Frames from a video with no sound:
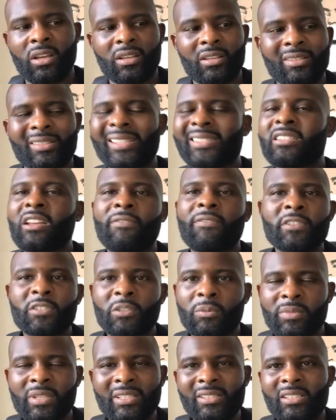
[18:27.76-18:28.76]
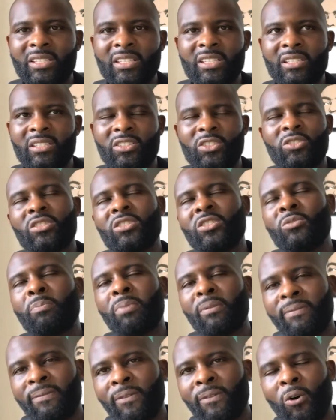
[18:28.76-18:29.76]
there's nothing to... You
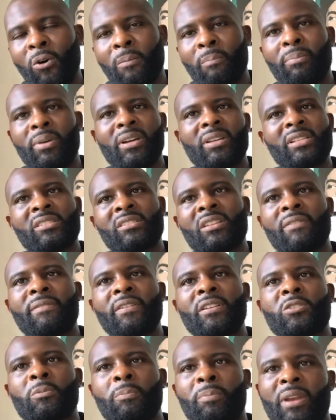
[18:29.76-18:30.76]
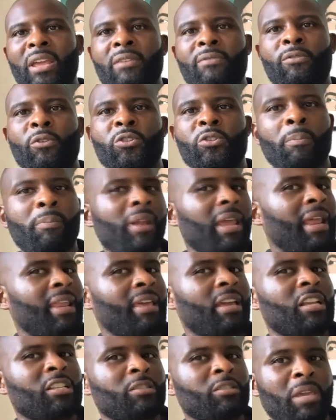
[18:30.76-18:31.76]
perform, but there's nothing to play for. You're playing
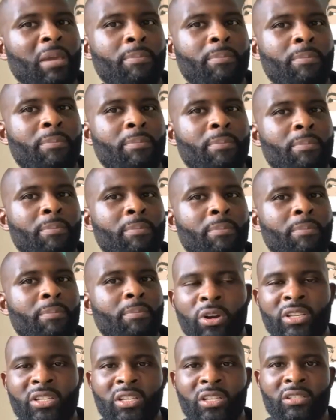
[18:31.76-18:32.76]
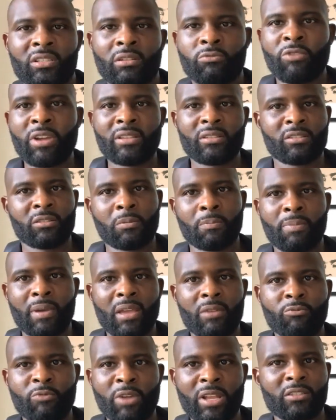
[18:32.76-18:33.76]
against people that got mortgages and rent
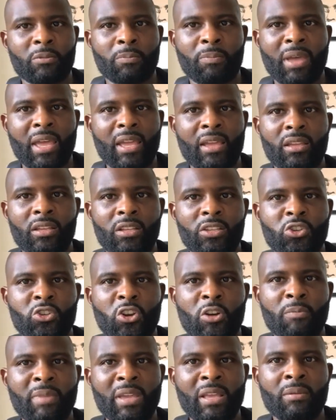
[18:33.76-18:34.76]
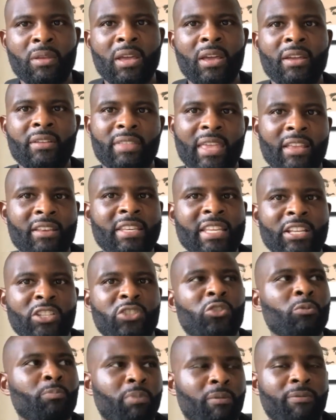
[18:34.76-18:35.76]
to pay. Do you know what I mean? They need
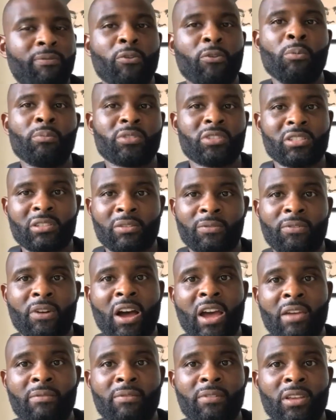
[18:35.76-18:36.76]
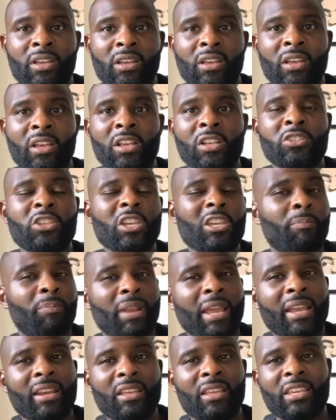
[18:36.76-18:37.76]
to perform to survive. So you're
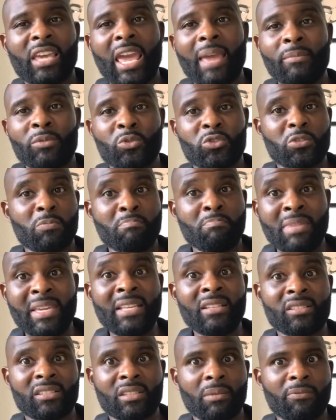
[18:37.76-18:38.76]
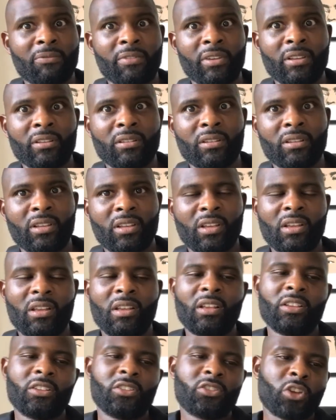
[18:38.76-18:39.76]
playing in games which mean something.
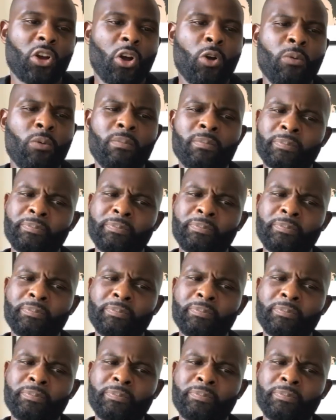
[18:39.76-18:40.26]
So